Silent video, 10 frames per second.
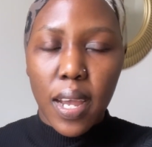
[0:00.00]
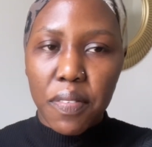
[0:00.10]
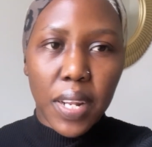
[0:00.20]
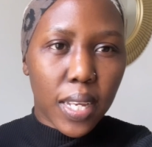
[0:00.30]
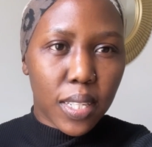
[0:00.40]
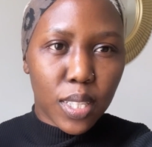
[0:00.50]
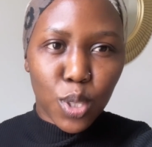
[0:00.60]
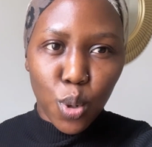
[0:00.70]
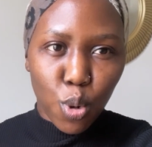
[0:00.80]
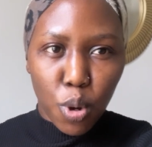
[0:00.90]
i feel like it's
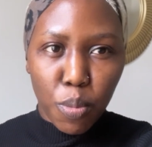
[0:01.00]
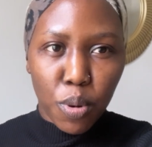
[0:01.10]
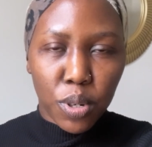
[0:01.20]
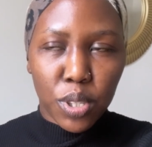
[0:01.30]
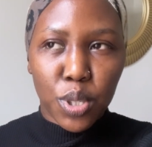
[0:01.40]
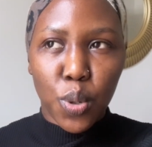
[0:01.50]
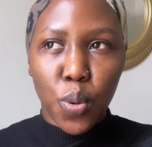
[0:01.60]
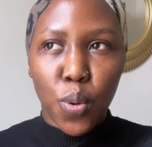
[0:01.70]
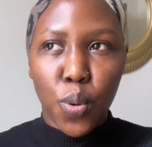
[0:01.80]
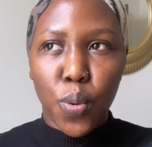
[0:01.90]
so common
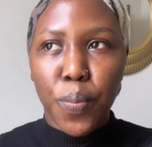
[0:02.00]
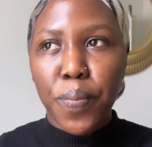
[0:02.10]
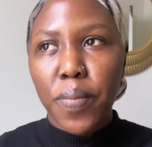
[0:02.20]
so